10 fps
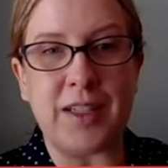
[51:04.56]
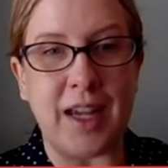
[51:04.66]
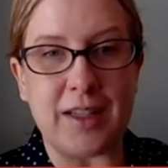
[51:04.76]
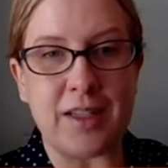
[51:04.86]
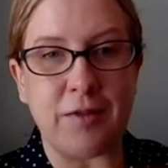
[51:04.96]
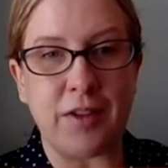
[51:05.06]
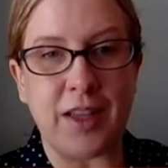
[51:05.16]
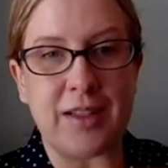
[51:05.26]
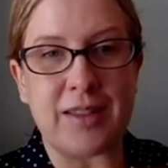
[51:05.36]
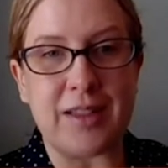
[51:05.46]
answer for
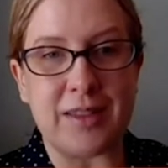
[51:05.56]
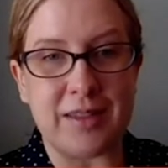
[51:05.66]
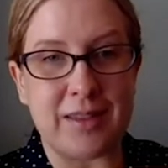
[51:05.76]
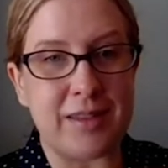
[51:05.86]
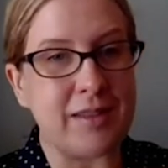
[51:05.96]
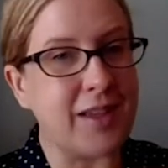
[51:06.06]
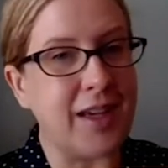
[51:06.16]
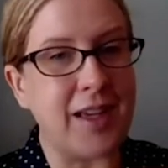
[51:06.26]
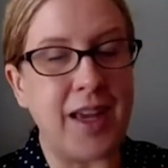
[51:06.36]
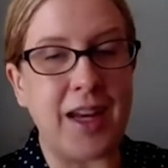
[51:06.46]
this.
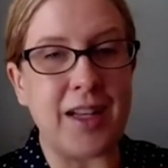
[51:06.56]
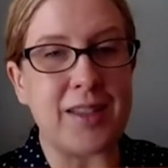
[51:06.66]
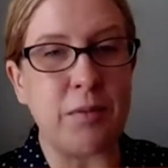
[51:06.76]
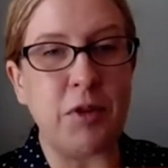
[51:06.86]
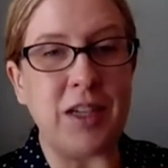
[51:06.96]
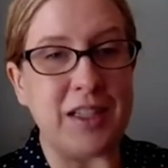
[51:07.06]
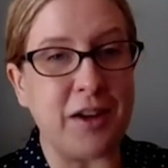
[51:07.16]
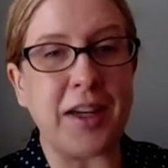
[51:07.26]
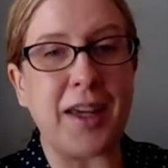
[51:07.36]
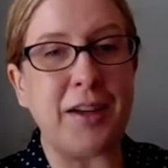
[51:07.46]
It's a moving
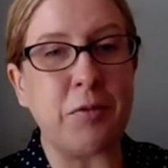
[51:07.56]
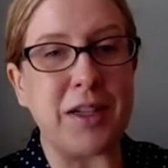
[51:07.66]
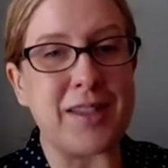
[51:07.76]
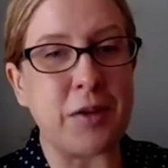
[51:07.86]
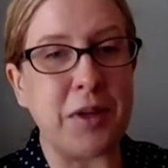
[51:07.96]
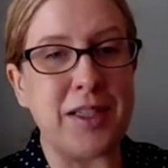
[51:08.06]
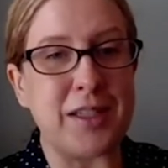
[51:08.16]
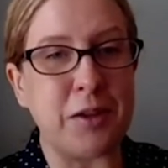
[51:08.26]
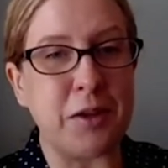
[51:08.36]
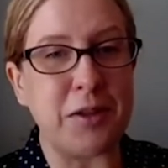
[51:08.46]
target. What's going
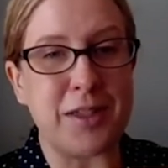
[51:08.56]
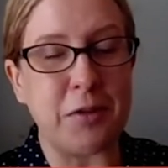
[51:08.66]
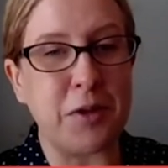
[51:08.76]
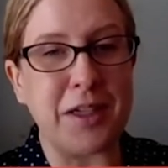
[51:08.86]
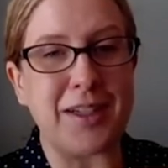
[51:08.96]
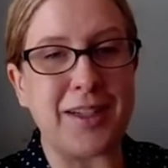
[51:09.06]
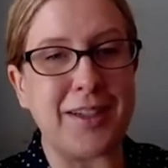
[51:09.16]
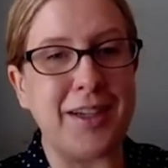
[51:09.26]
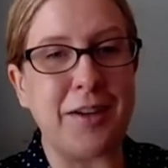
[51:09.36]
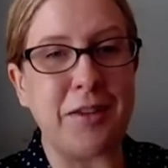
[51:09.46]
to work,
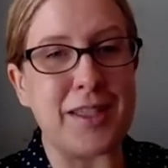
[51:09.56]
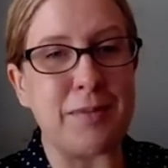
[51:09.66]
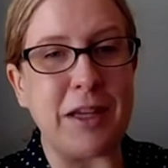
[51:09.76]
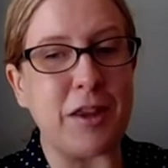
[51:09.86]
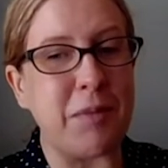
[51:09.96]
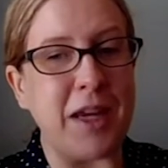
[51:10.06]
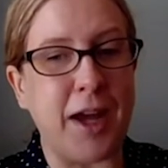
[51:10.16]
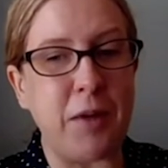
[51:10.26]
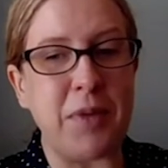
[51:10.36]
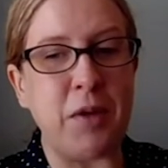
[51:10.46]
this month may
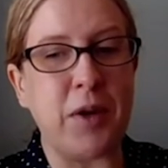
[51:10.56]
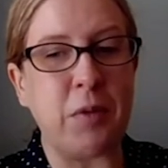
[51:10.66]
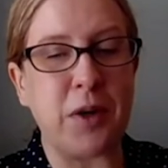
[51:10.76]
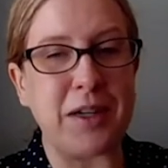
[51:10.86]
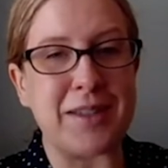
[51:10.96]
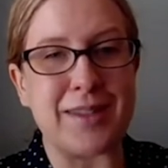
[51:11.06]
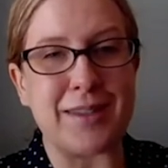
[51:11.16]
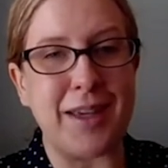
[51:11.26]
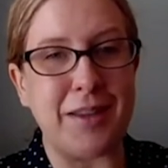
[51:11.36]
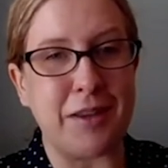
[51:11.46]
not be what works
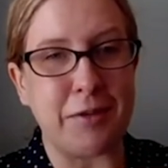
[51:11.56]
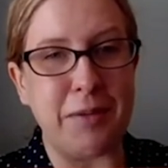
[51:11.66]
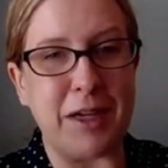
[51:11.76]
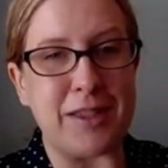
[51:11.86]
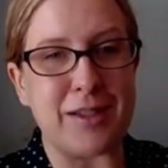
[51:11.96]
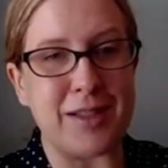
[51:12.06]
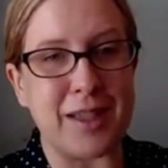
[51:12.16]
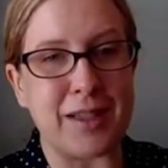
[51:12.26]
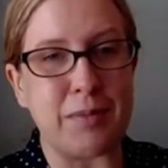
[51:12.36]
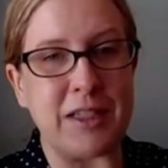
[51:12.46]
in 3 months or
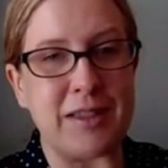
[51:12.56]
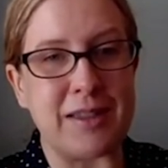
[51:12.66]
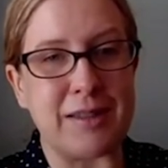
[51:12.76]
6 months.